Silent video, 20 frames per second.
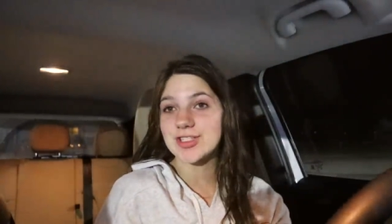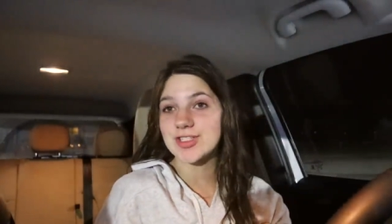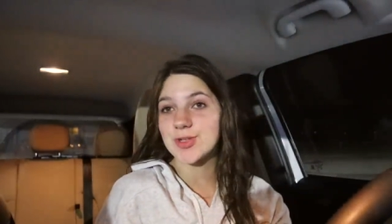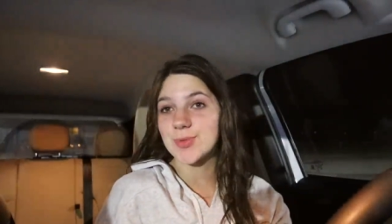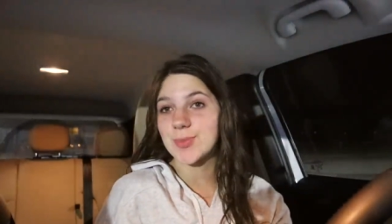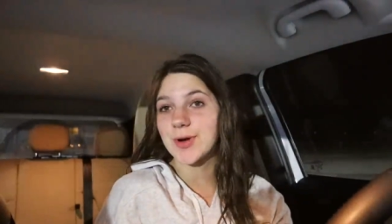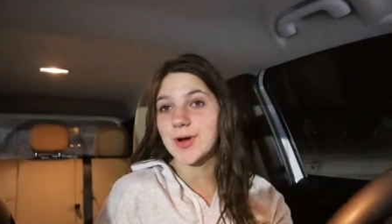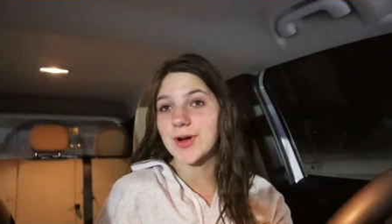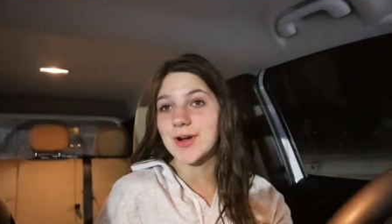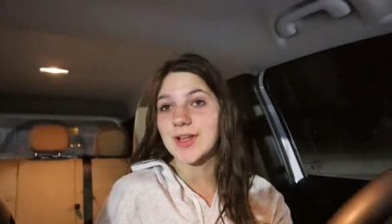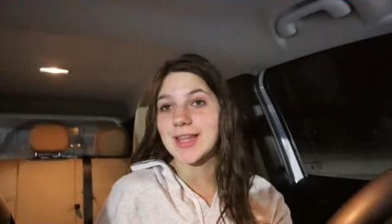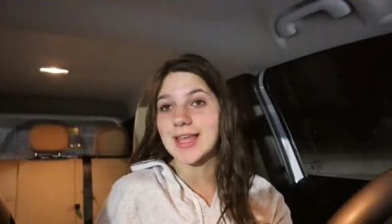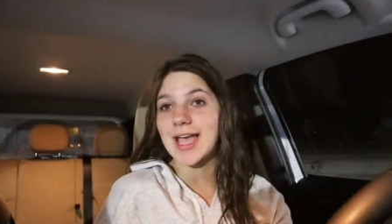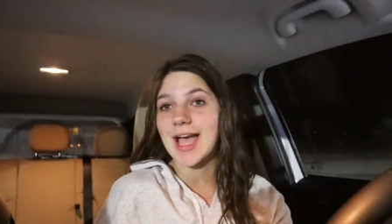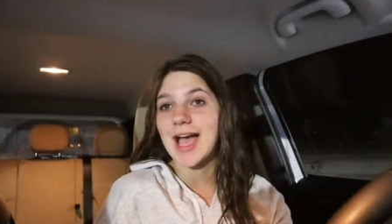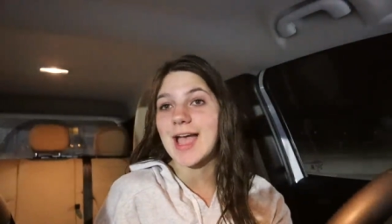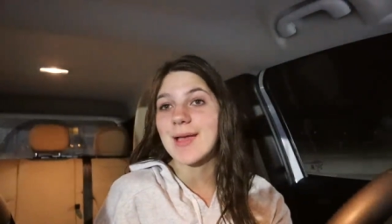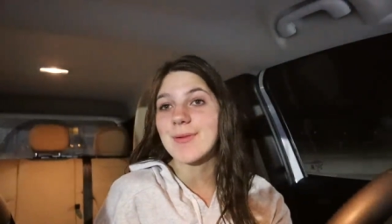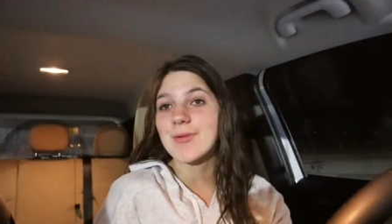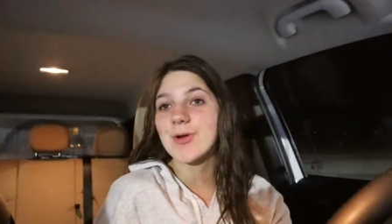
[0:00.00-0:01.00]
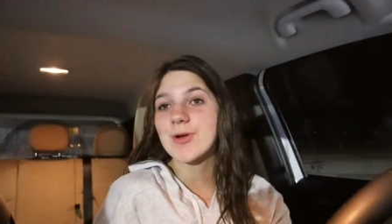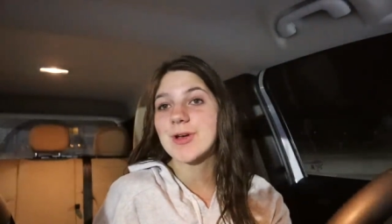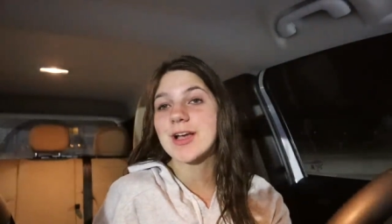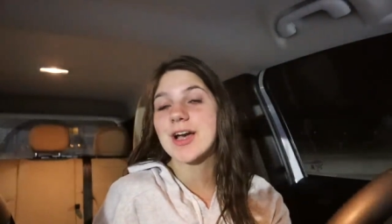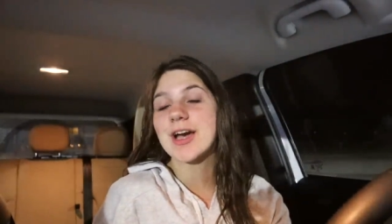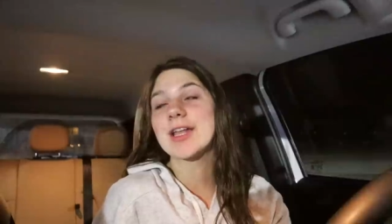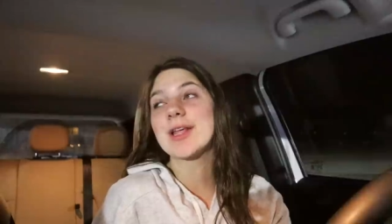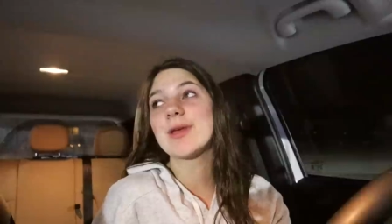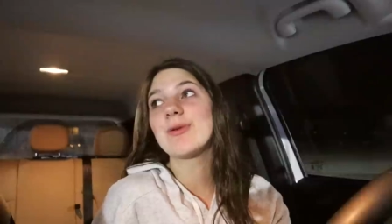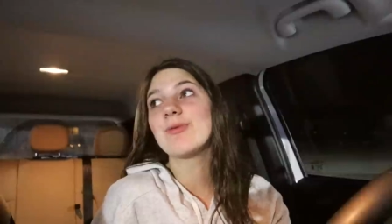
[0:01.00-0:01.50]
super early, I'm going
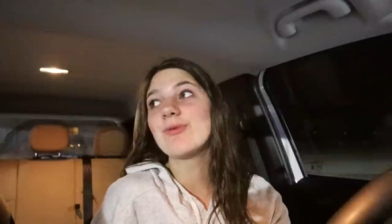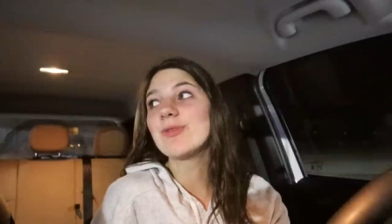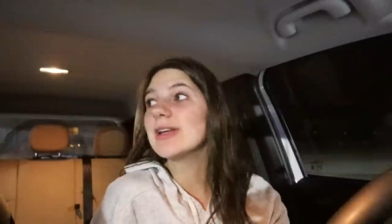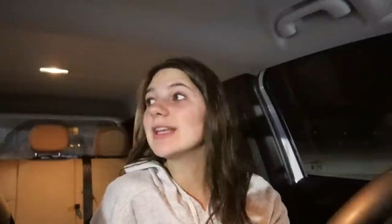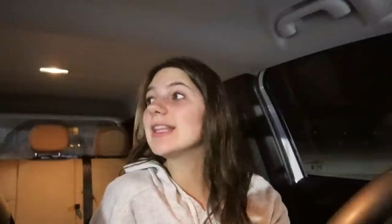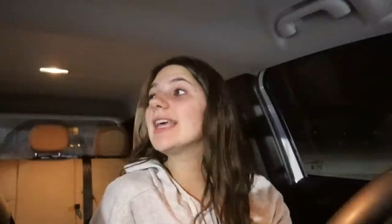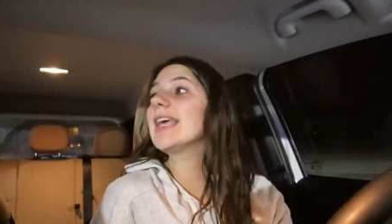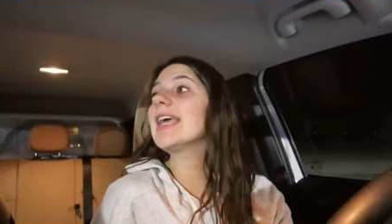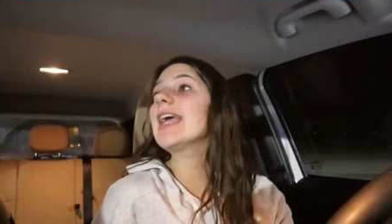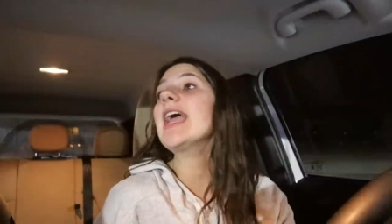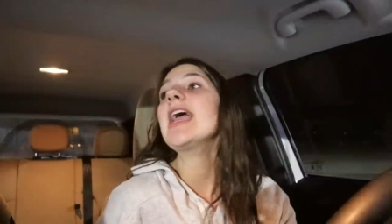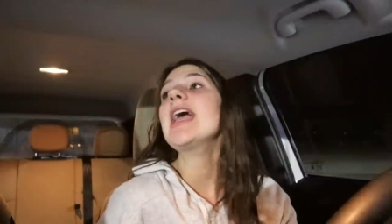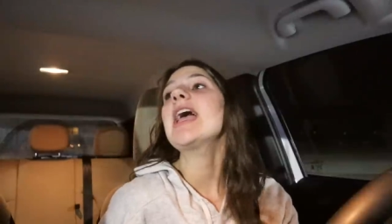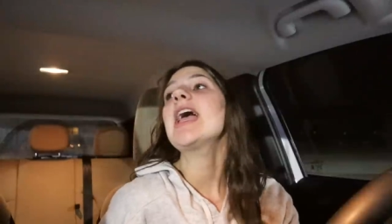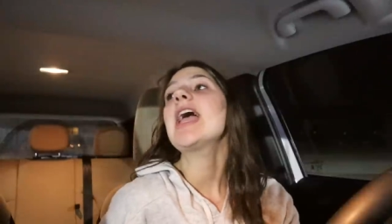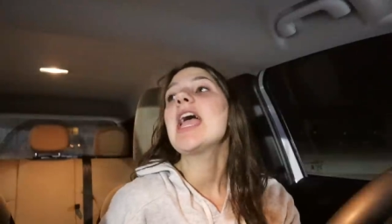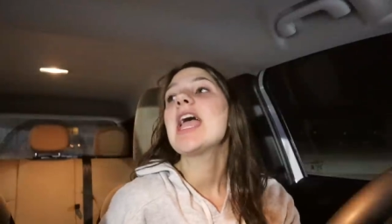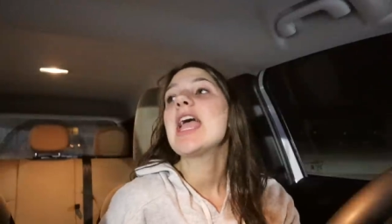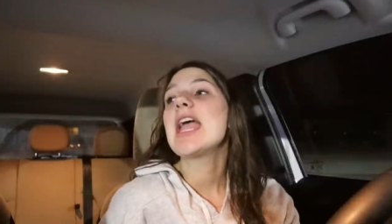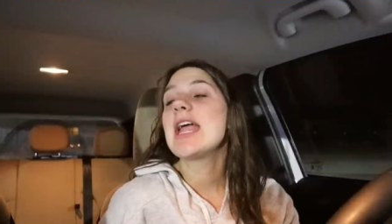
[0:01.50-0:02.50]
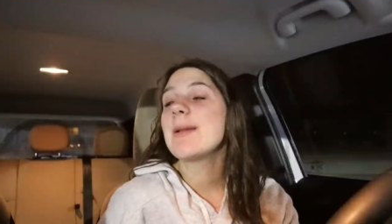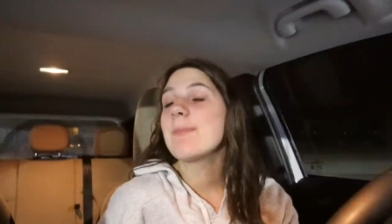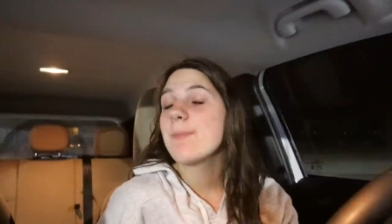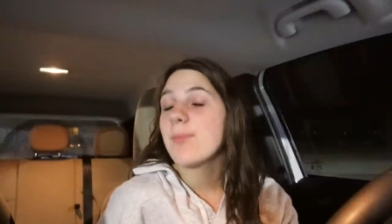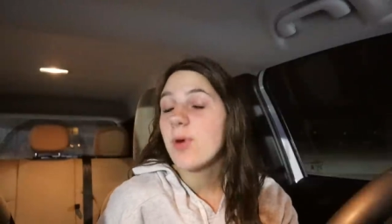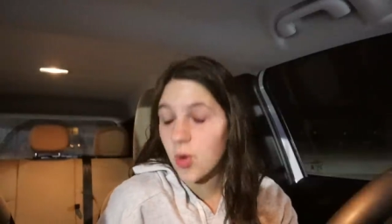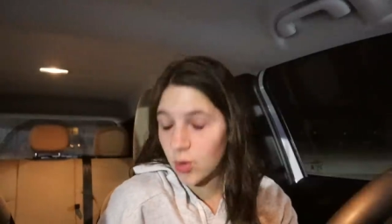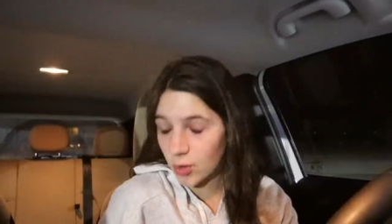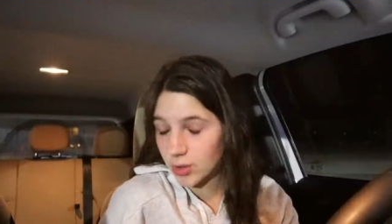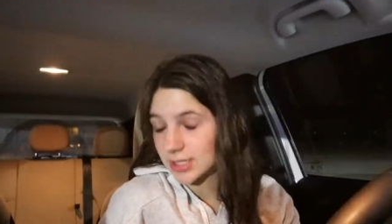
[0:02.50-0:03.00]
on a really
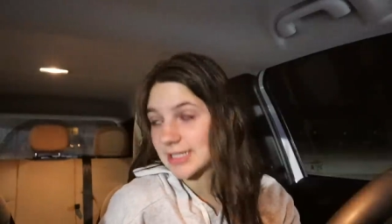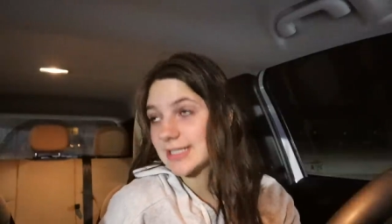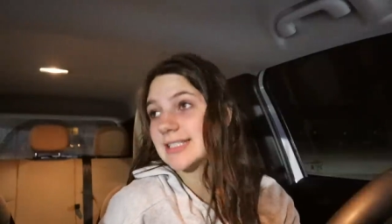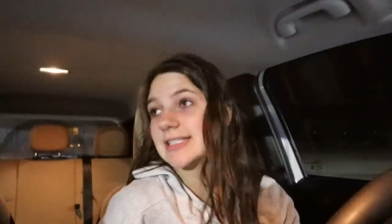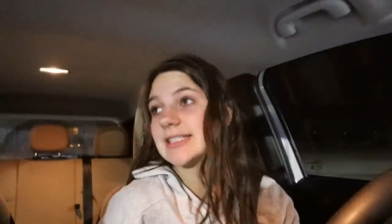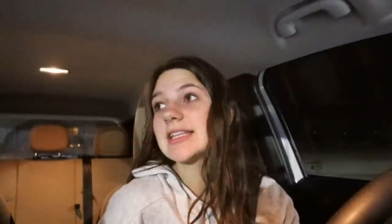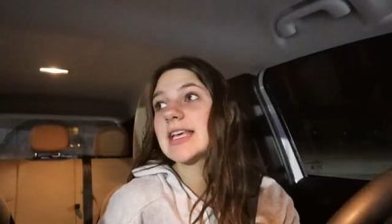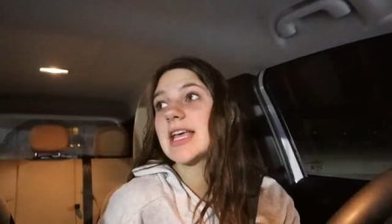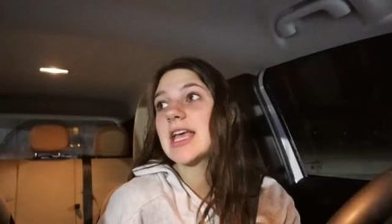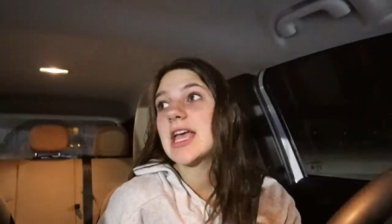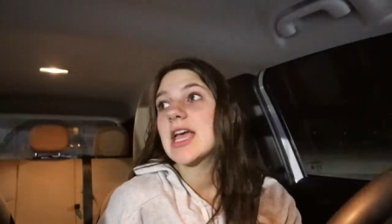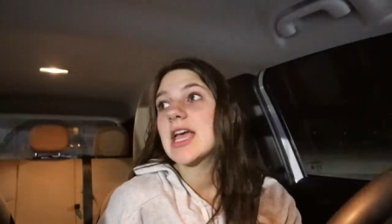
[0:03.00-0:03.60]
important